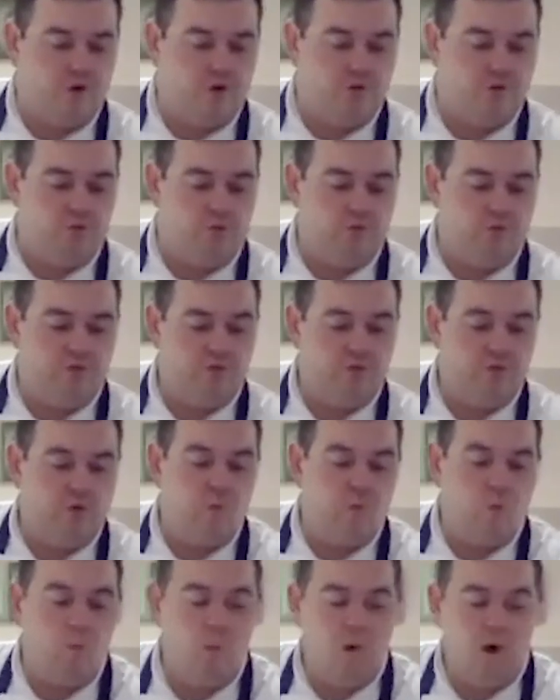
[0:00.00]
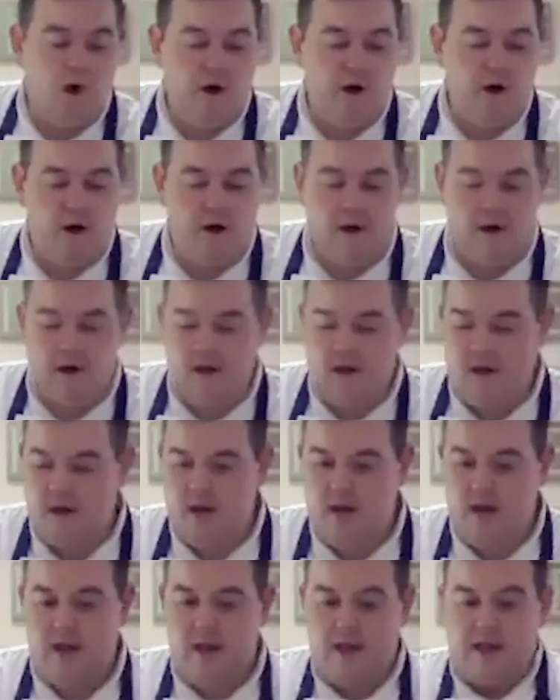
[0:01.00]
We've got one
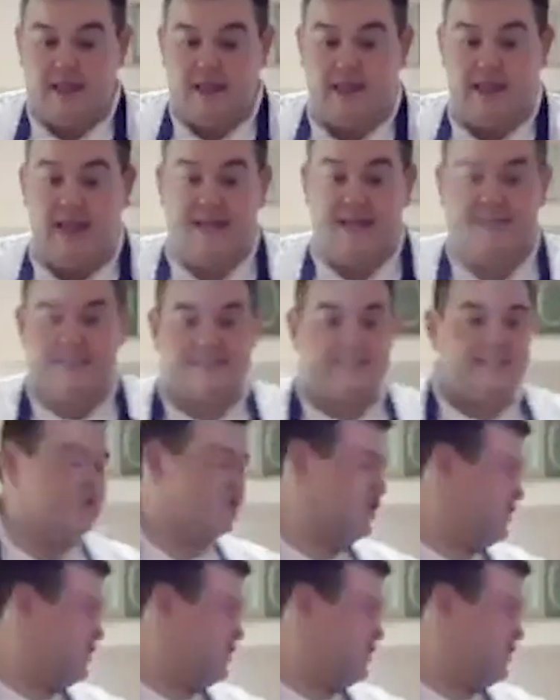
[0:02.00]
last addition